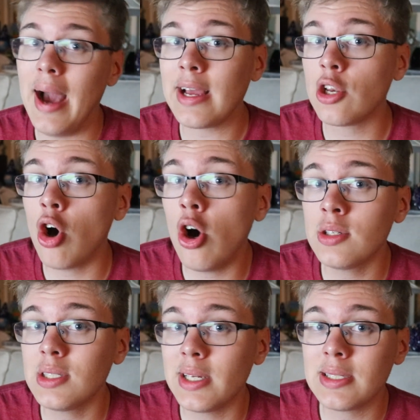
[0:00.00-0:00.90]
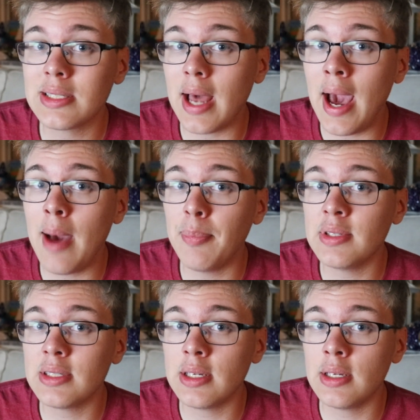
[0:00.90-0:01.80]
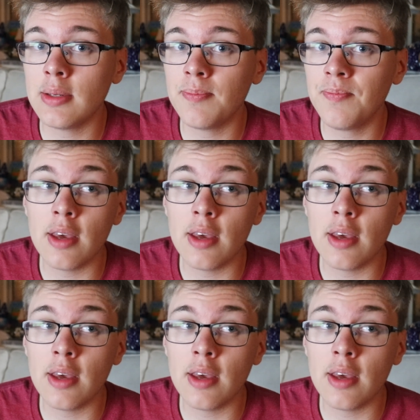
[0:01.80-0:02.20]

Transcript: I could cause things to happen to him,